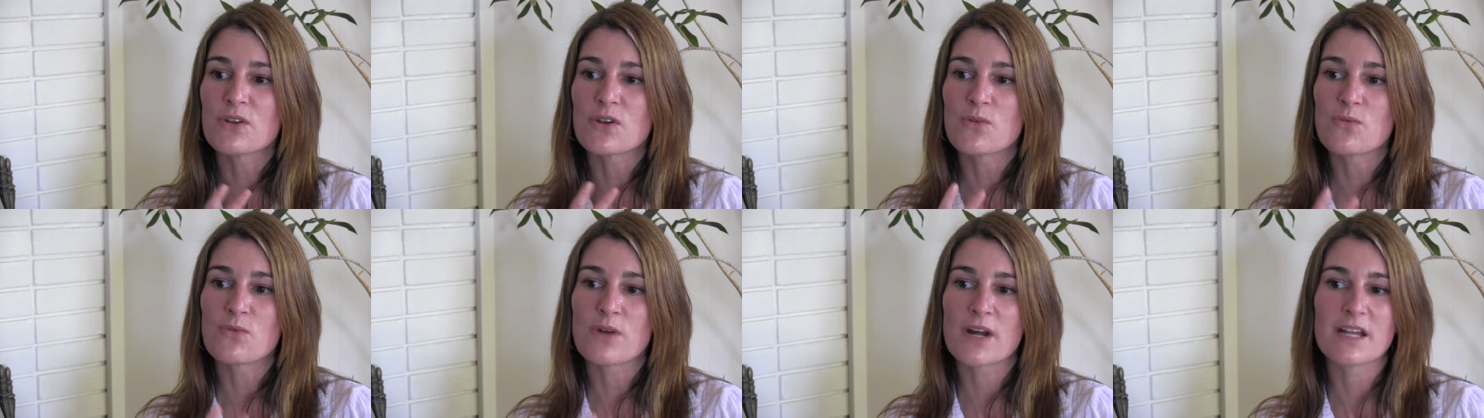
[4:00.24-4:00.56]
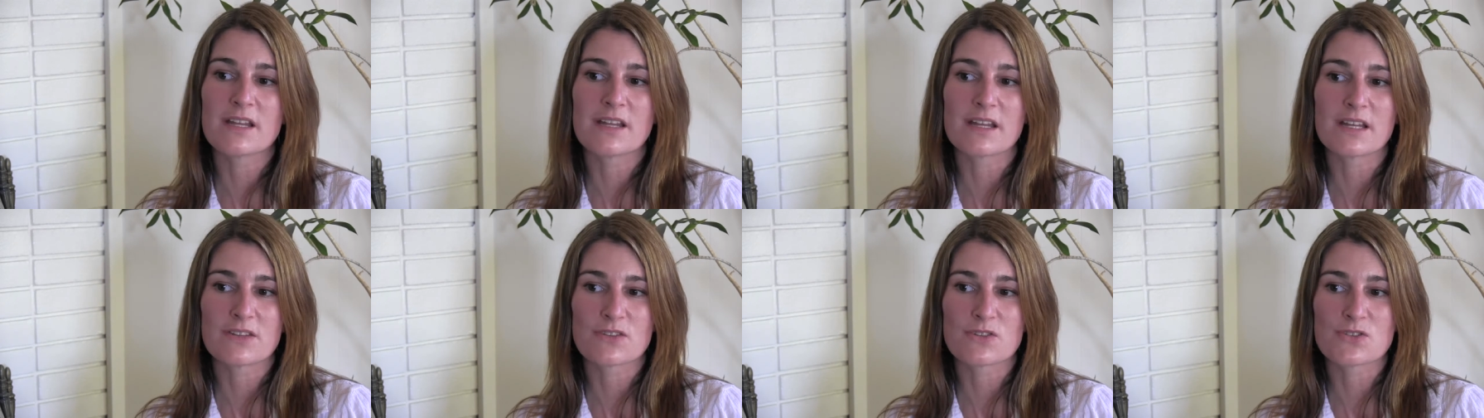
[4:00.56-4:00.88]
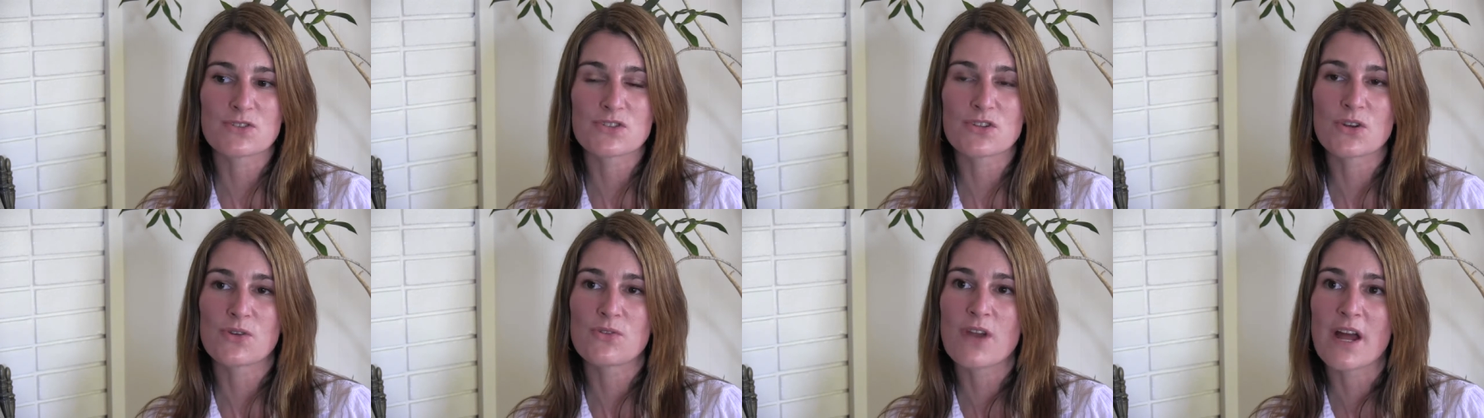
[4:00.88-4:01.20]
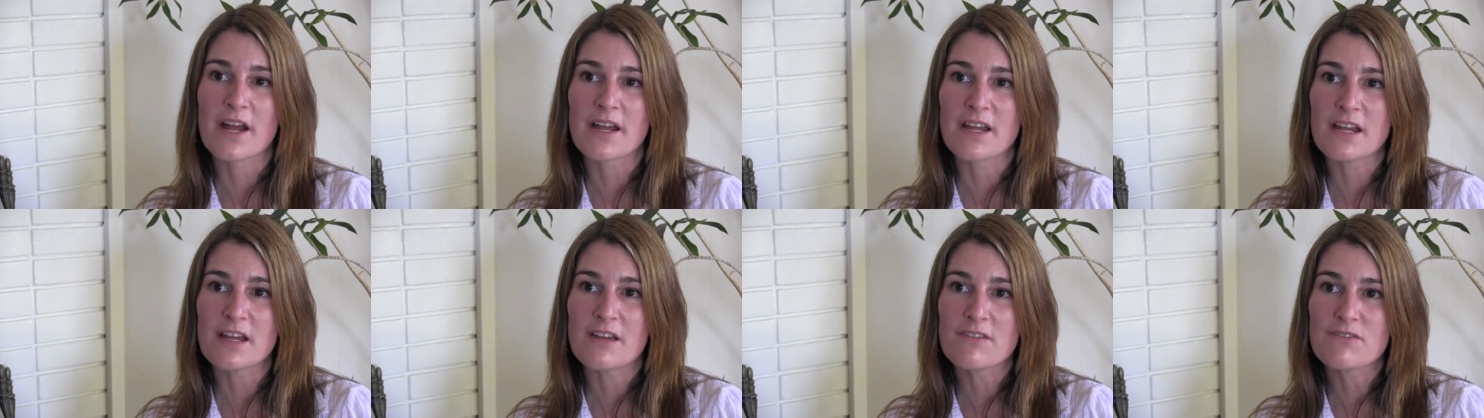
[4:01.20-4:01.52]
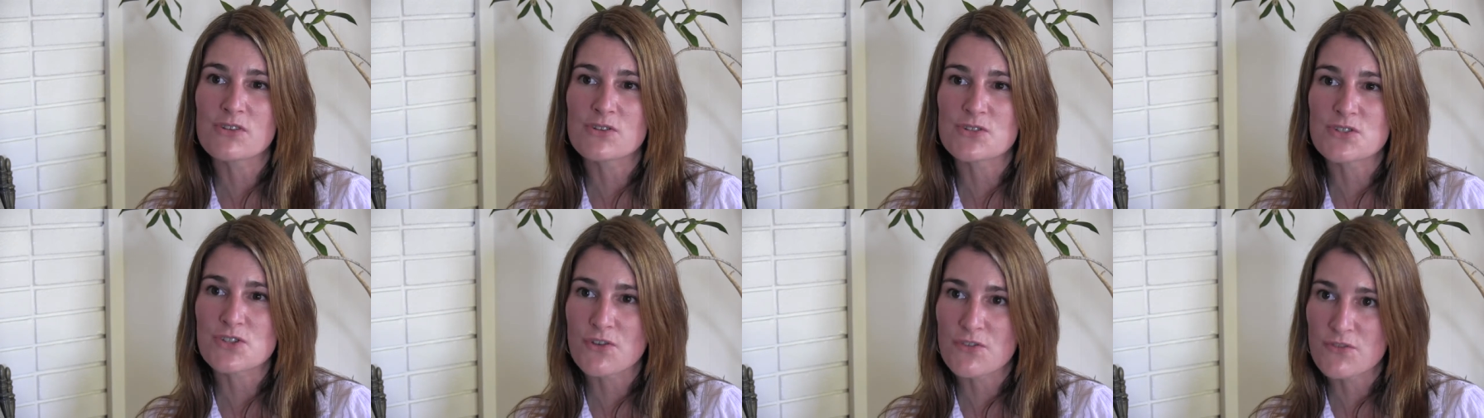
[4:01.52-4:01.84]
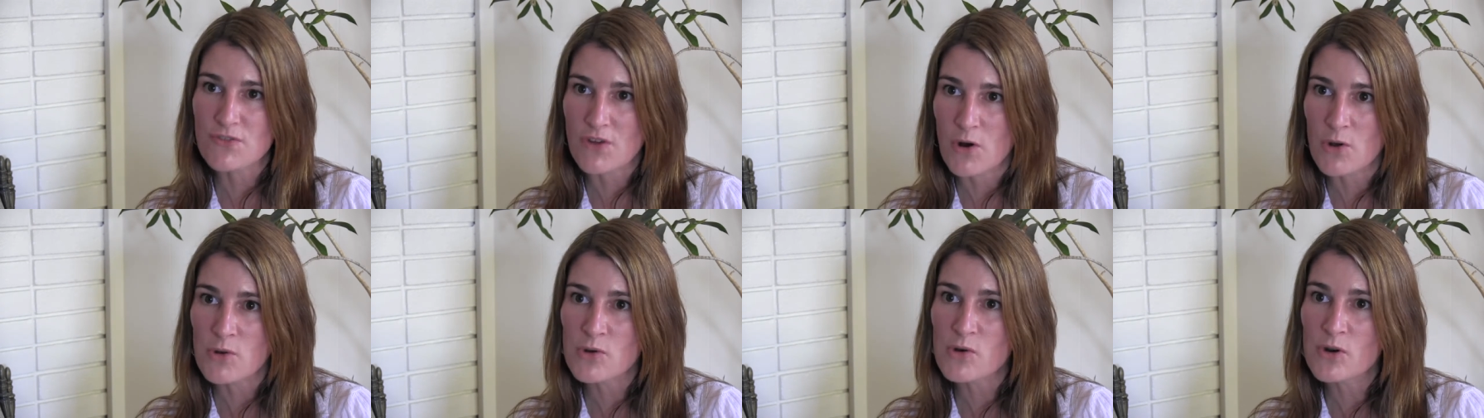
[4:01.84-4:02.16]
in a way like they're so naive, they're so
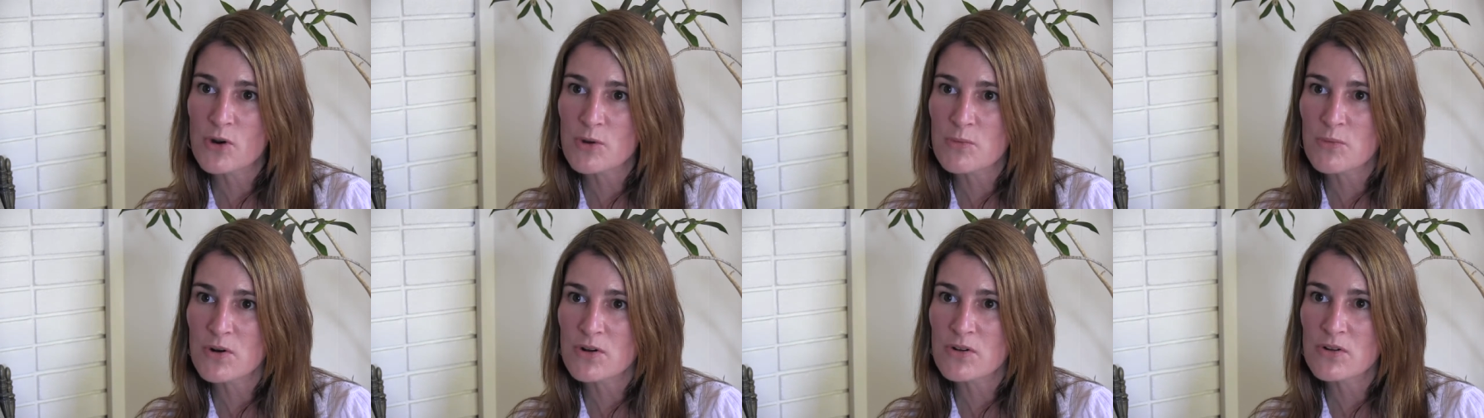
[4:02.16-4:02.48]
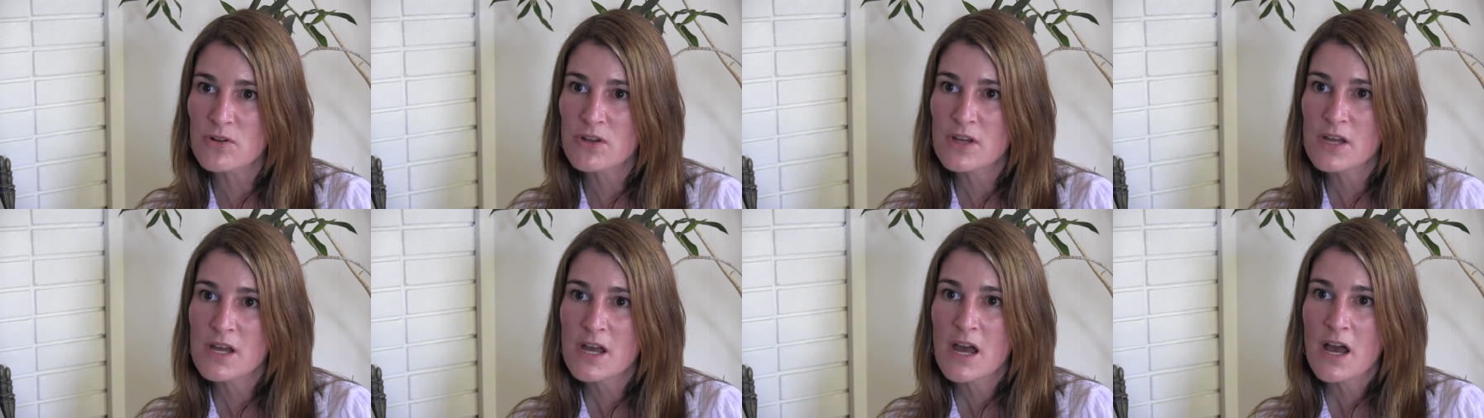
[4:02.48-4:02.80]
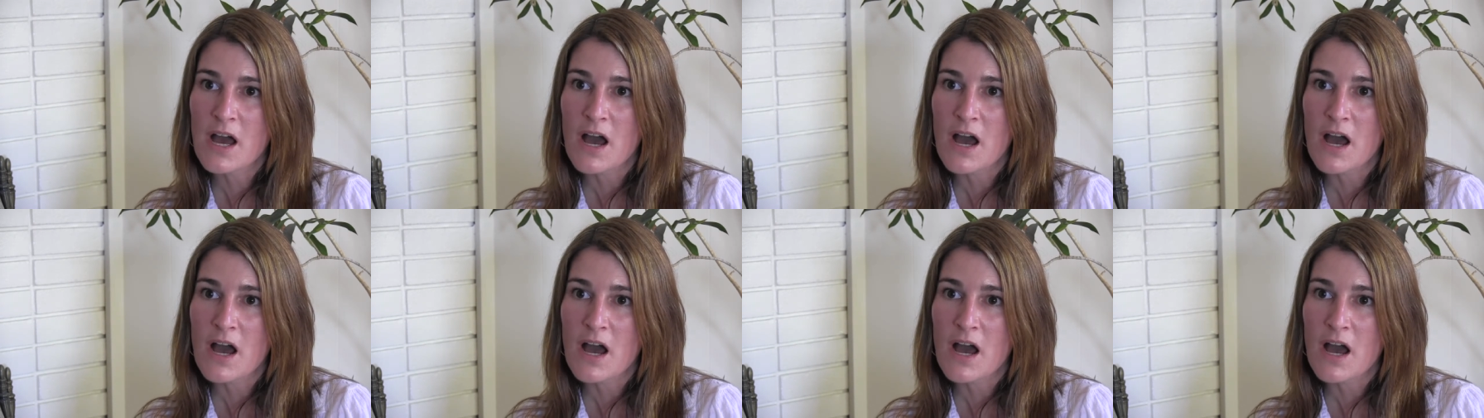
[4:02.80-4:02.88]
vulnerable.